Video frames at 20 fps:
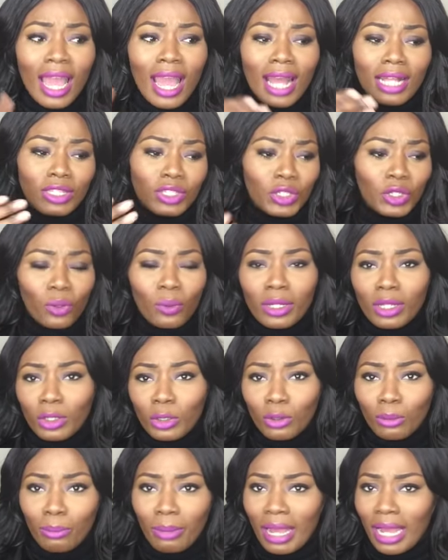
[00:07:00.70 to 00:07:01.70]
and you don't want to
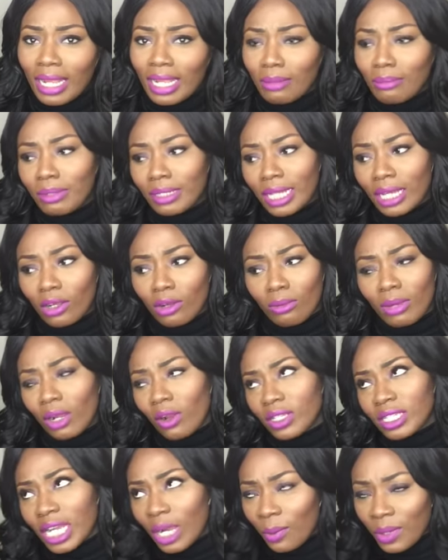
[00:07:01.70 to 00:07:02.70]
look back and be like, oh my
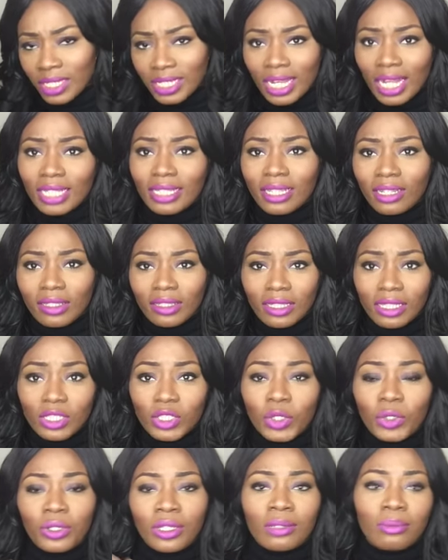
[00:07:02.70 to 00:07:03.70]
gosh, I wish I had done
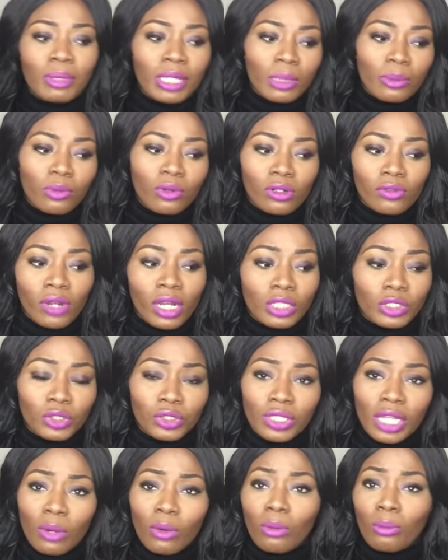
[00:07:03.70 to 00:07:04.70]
this, you need people around
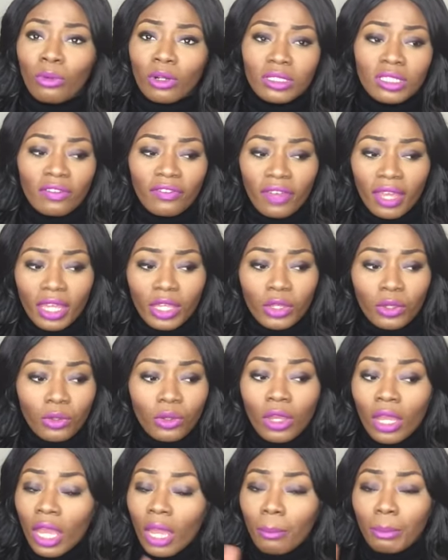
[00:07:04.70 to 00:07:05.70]
you that will motivate
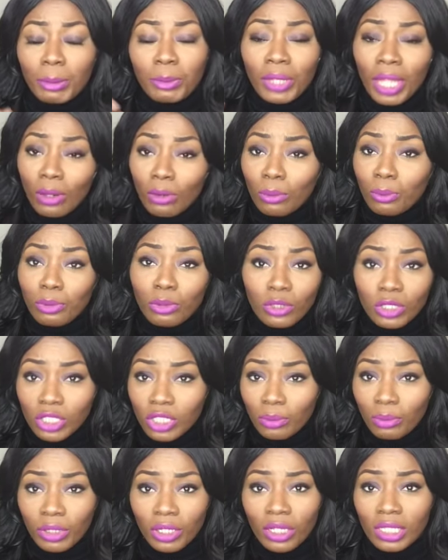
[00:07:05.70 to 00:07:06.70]
you, people that will
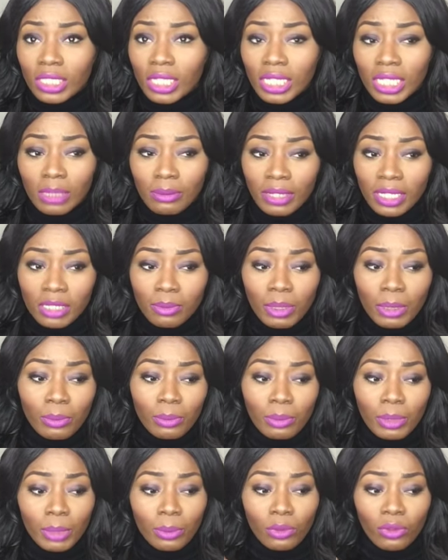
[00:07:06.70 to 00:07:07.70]
push you beyond your limits,
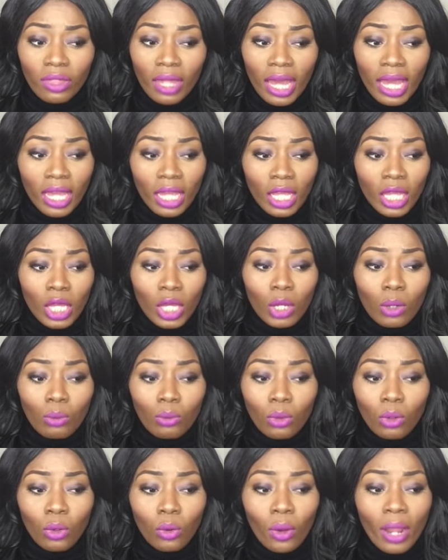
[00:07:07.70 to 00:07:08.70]
people that
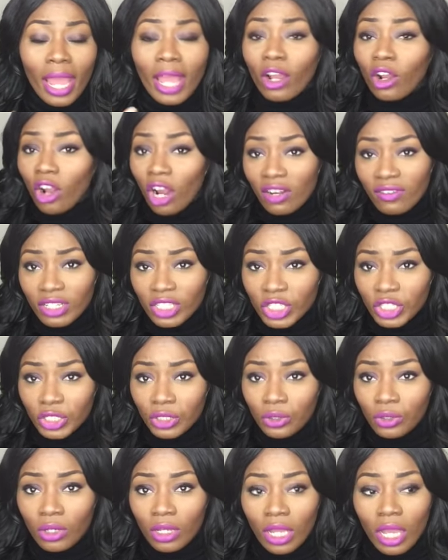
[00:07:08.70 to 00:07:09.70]
will encourage
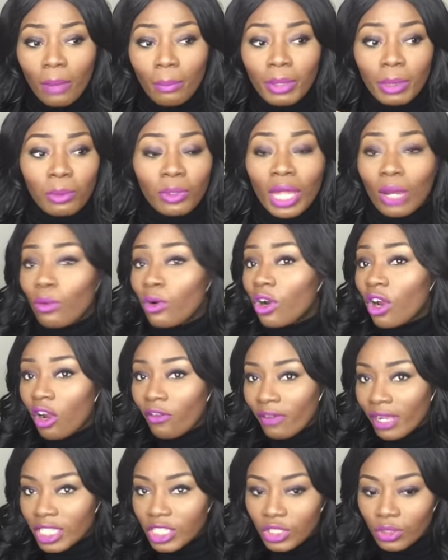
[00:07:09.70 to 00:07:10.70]
you, people that will
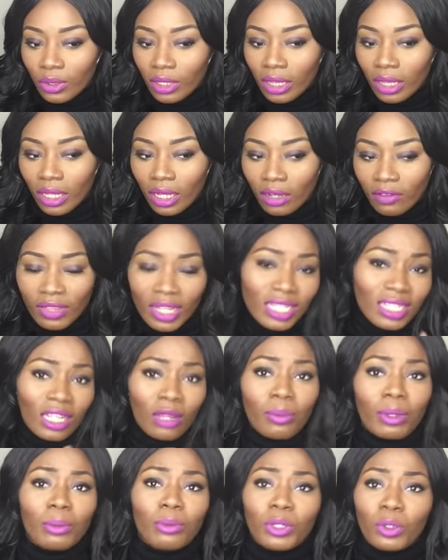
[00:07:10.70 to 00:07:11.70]
correct you in love. That's the
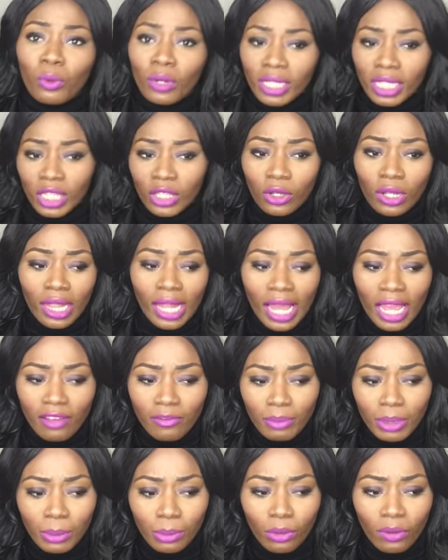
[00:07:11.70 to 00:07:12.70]
kind of people you want in your
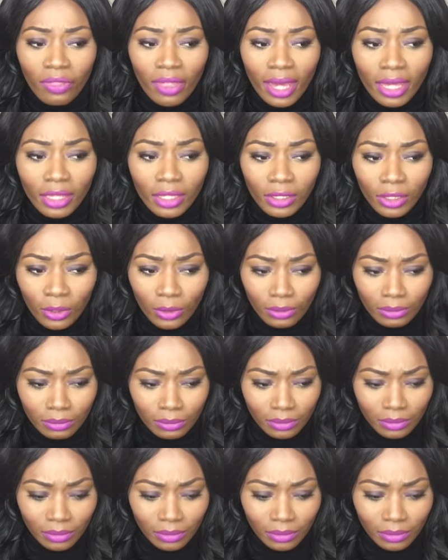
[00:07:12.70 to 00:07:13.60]
life. People that, you know,